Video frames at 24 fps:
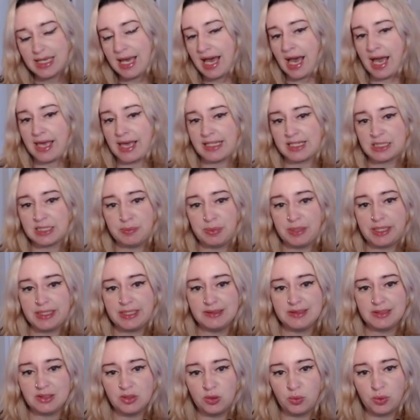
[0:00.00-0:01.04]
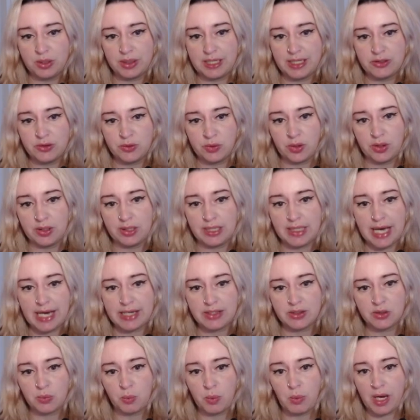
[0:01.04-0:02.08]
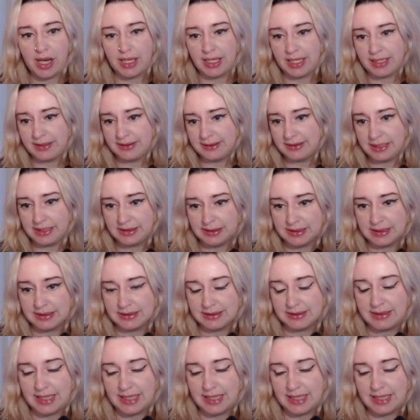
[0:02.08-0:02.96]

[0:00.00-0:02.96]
I explain to you what I do on ladder while I take this